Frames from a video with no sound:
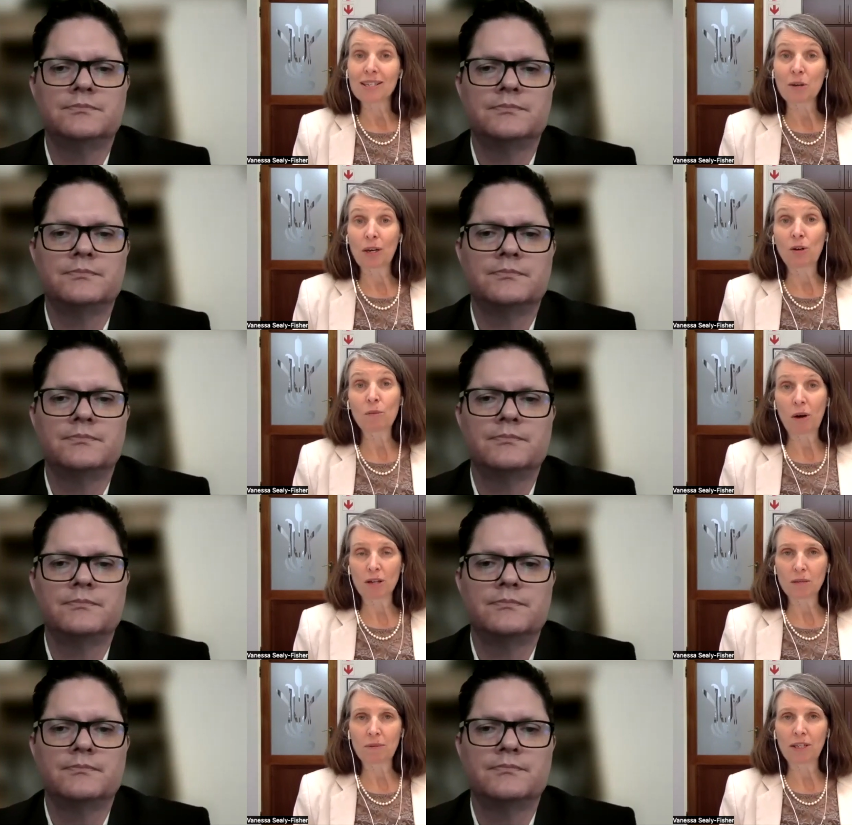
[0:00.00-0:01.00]
Speaker 1: that we could
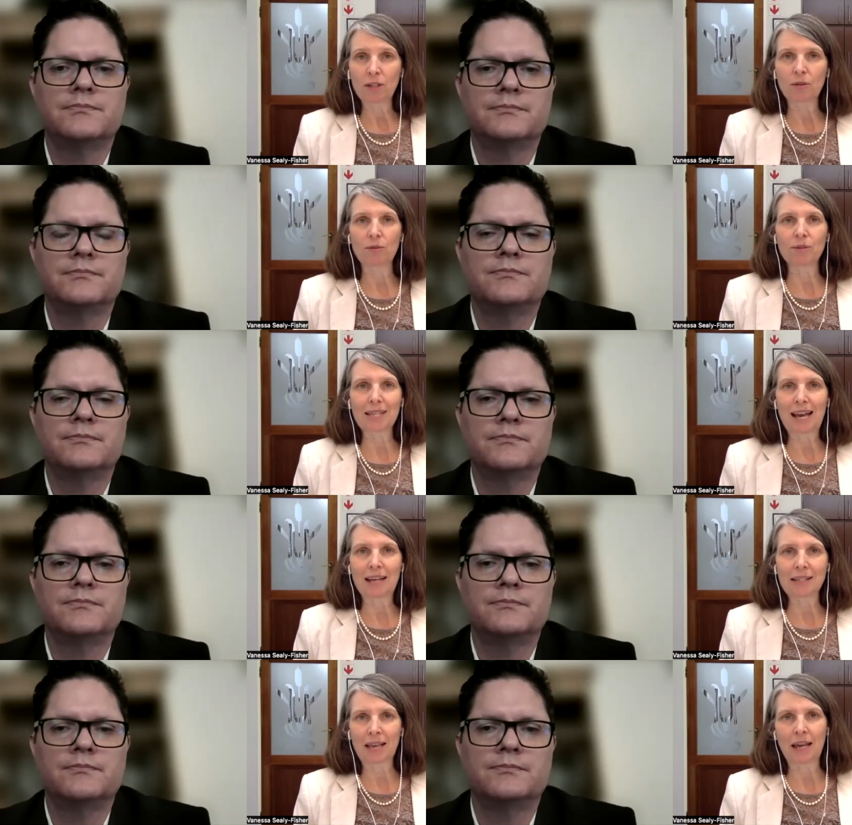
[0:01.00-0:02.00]
possibly use
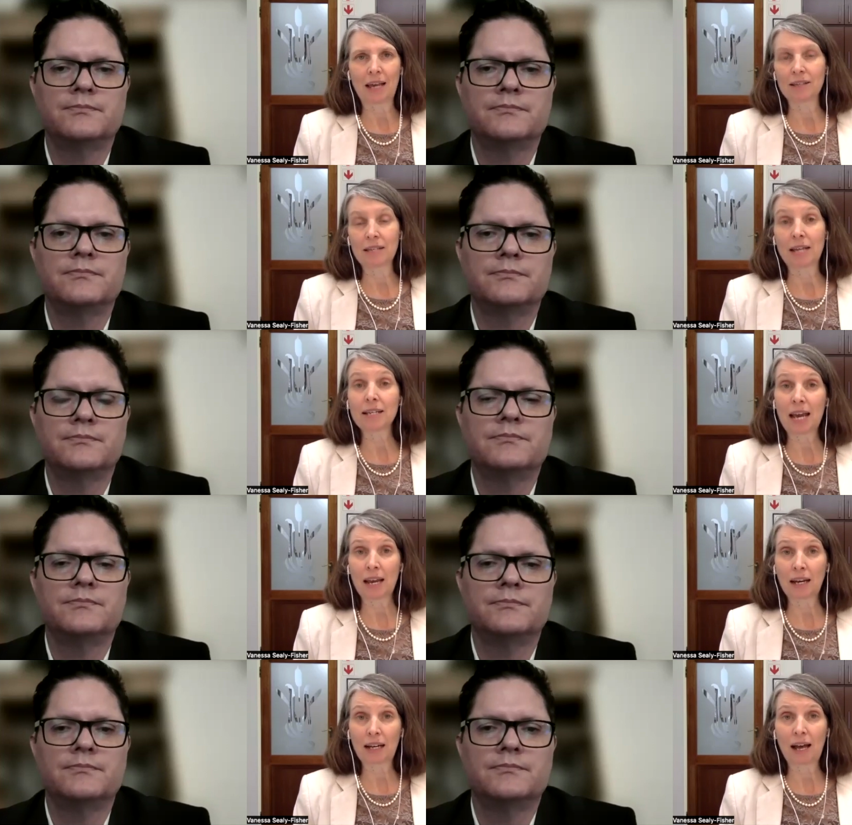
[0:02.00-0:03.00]
as a say a
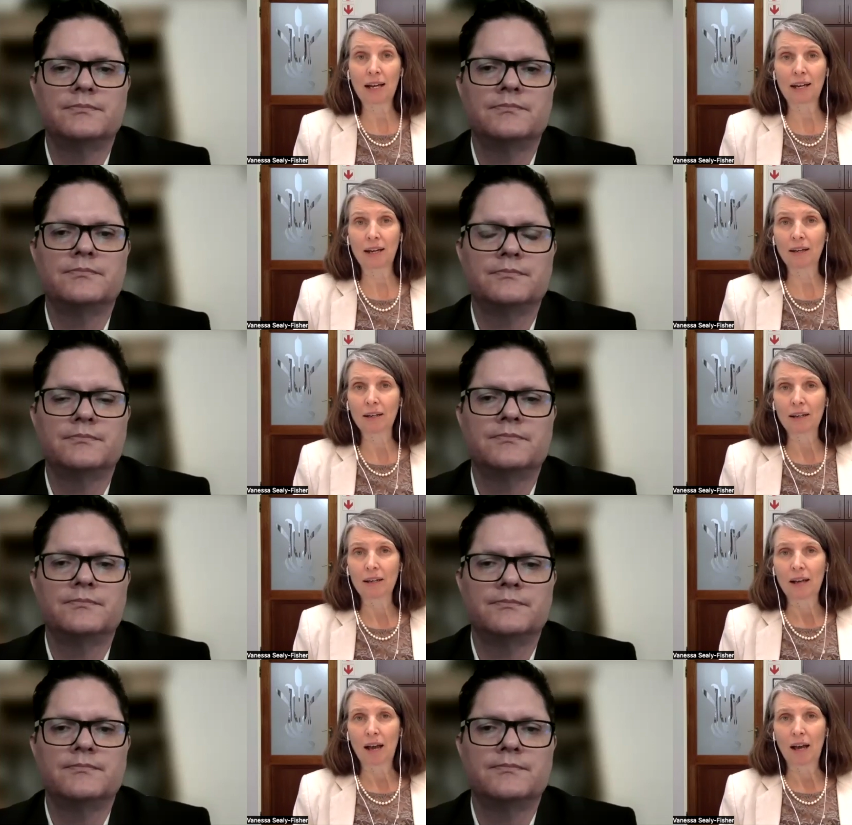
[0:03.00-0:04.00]
tank liner
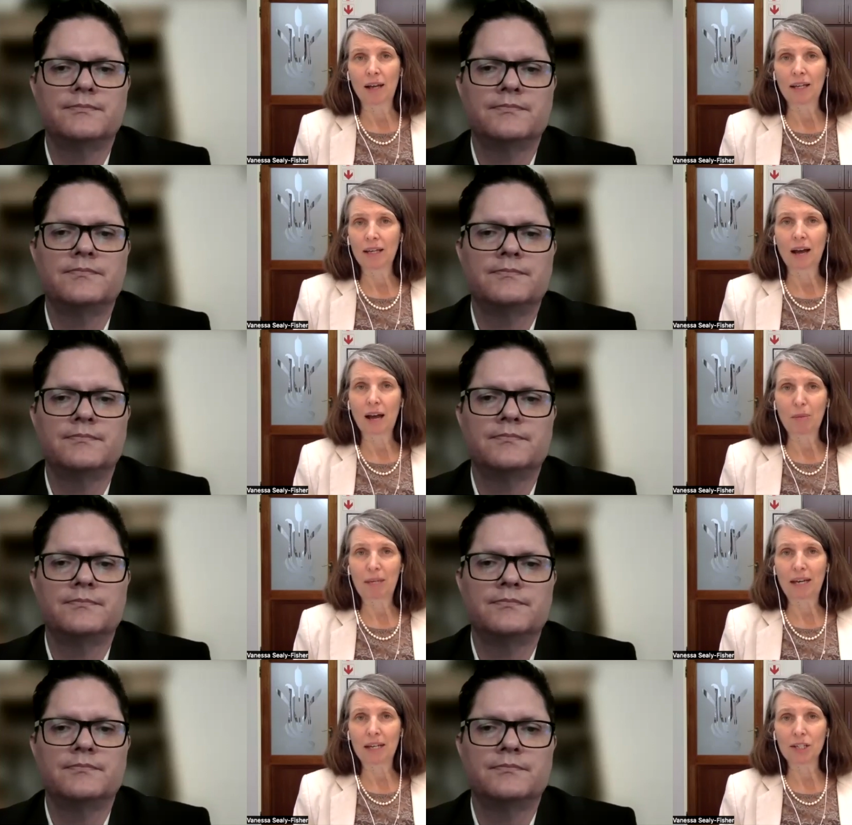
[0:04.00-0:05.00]
uh, in our
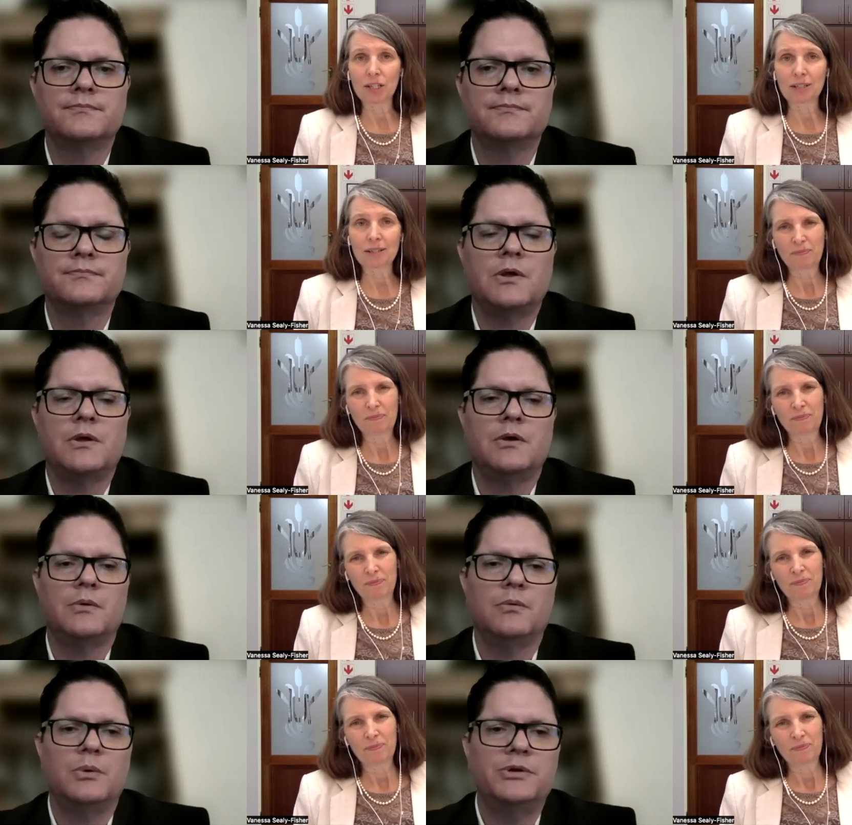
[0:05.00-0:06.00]
applications
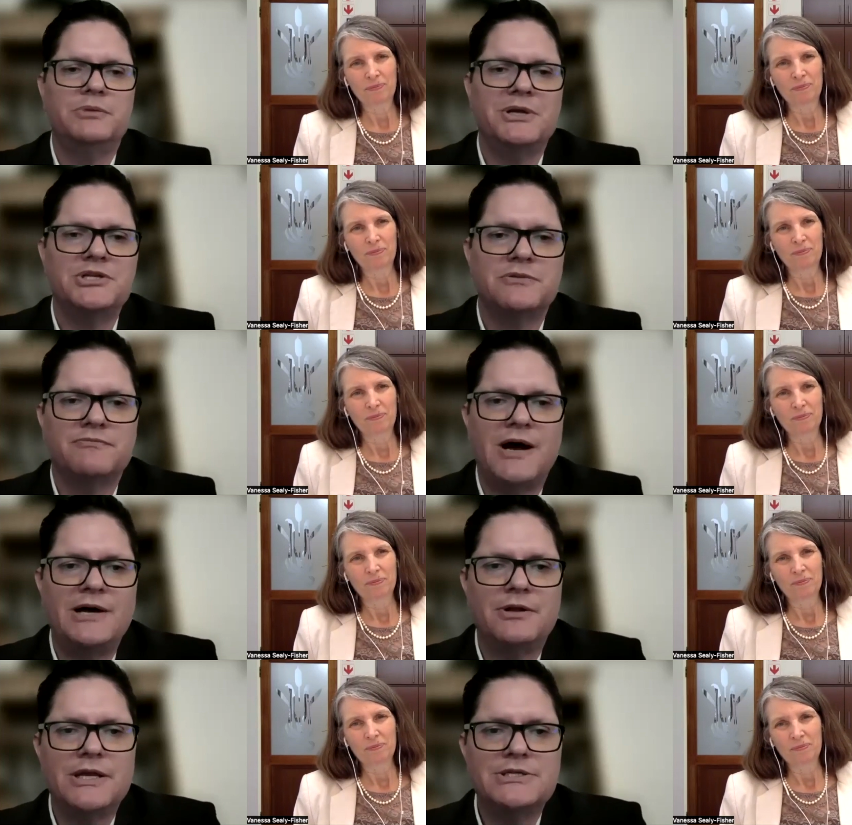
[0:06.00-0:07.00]
Speaker 2: well, we did mention
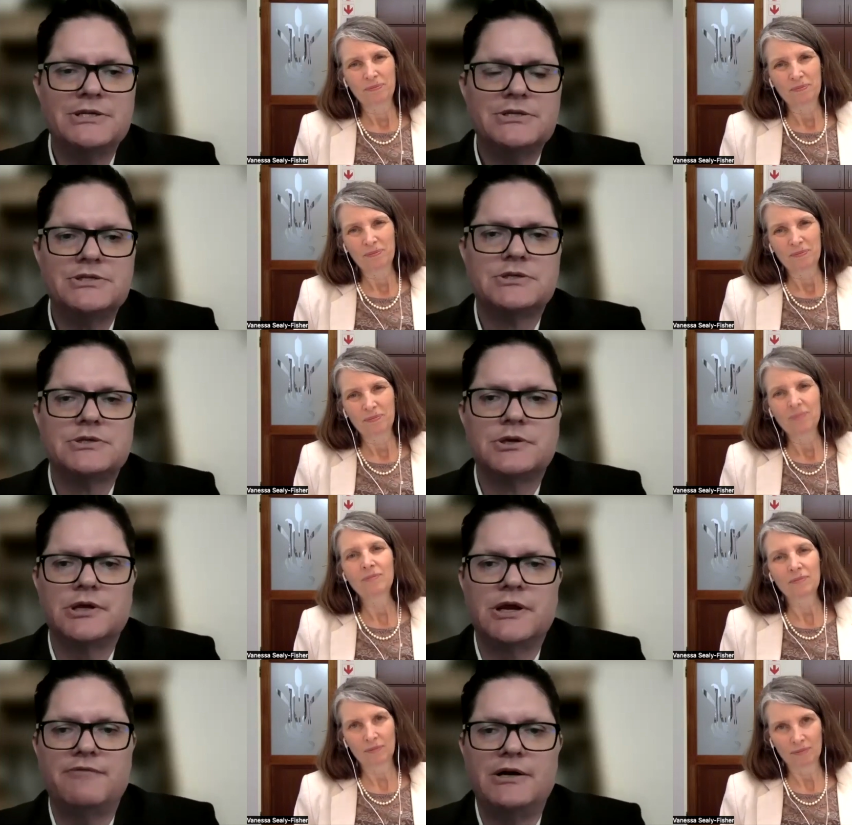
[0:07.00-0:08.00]
vinyl esters.
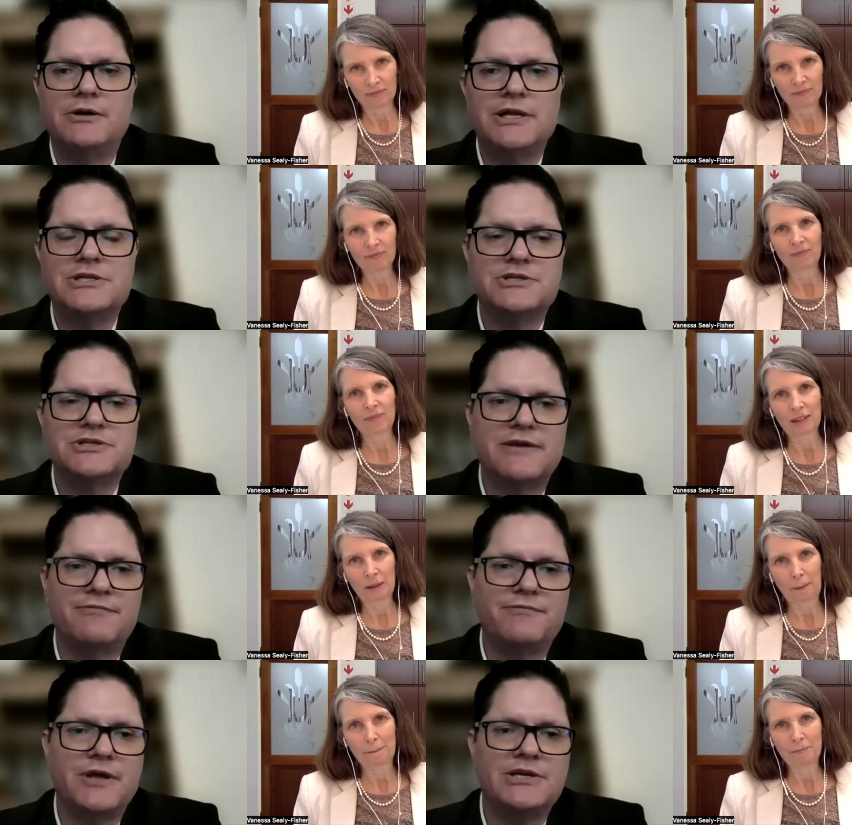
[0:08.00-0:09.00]
You know, mm-hmm. vinyl
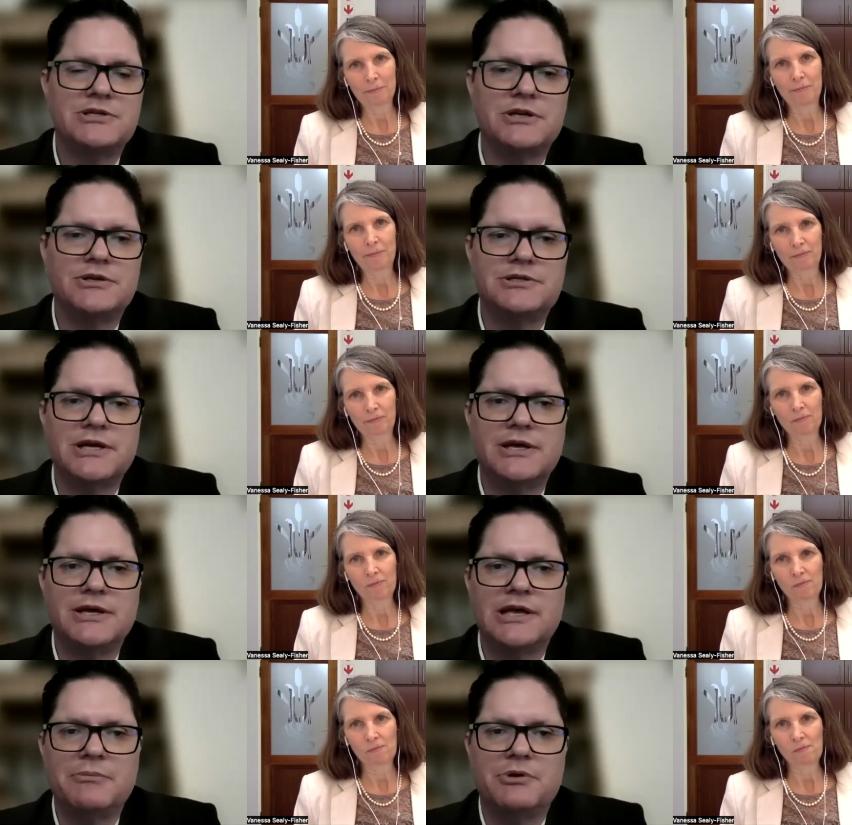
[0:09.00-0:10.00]
esters have excellent
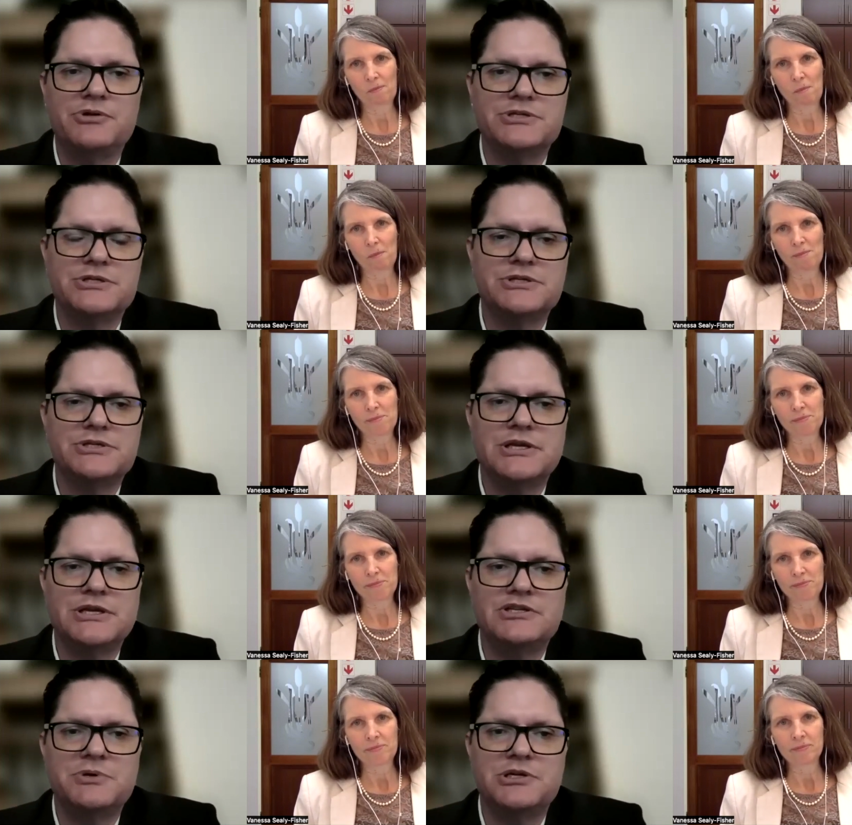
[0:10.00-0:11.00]
uh, chemical
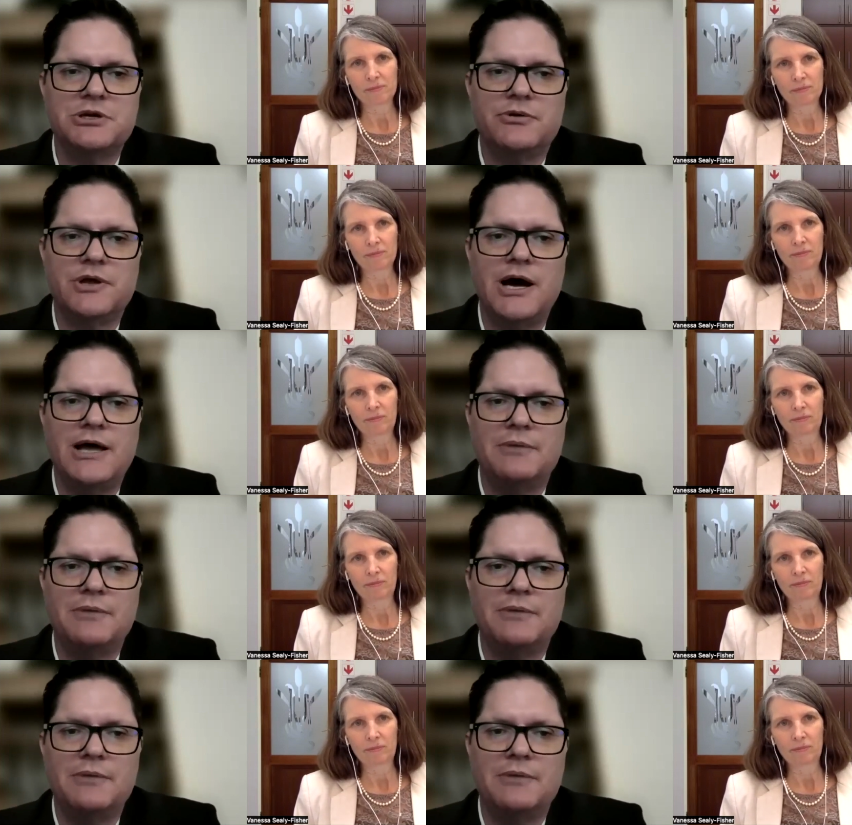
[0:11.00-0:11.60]
here, especially on the